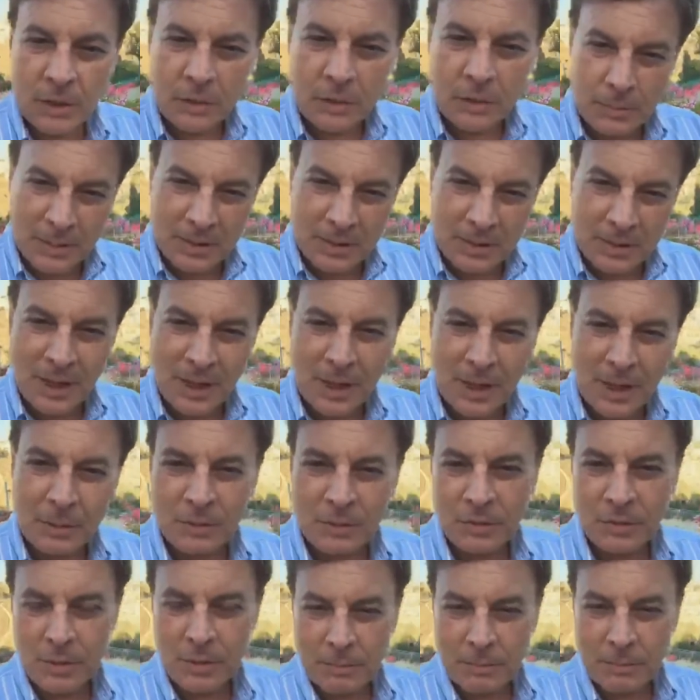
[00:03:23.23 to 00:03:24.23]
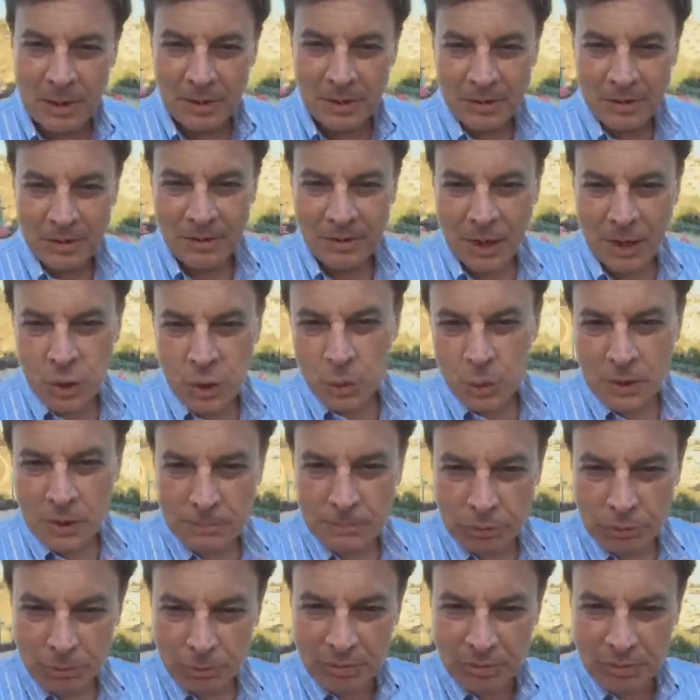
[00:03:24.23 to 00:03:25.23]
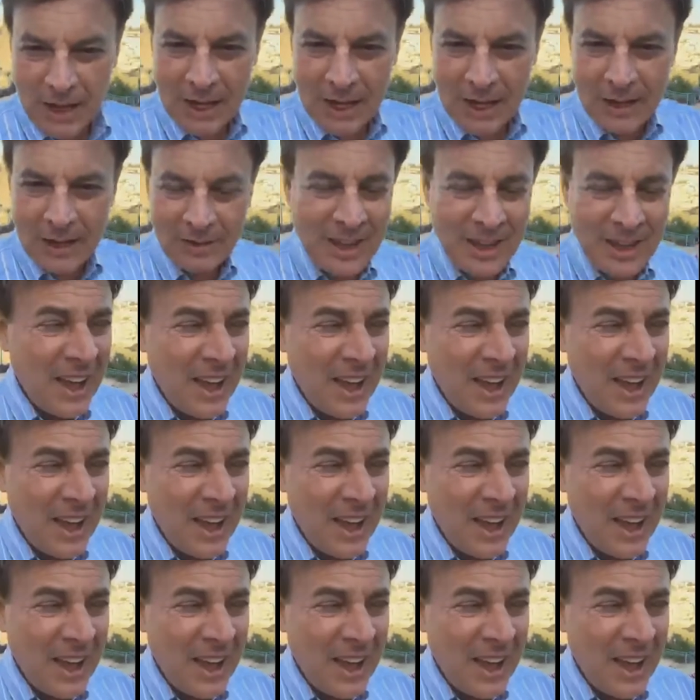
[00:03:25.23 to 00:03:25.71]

to be dealing with somebody's sexual improprieties.